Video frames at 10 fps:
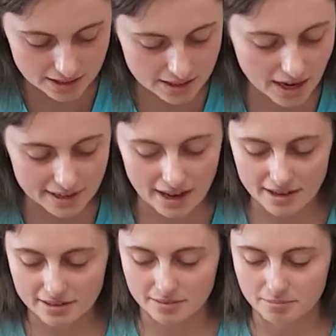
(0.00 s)
cut out
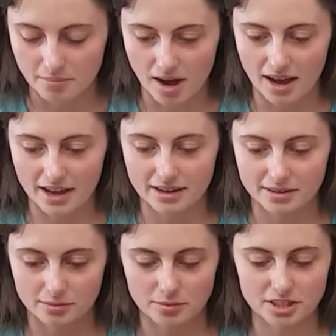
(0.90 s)
my
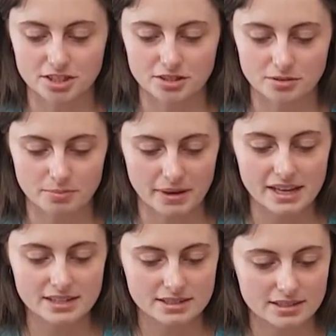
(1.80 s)
windshield
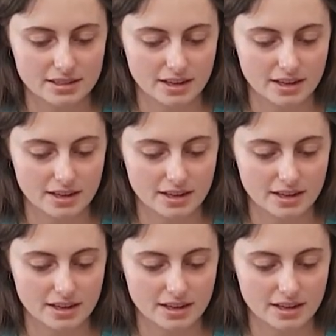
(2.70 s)
piece.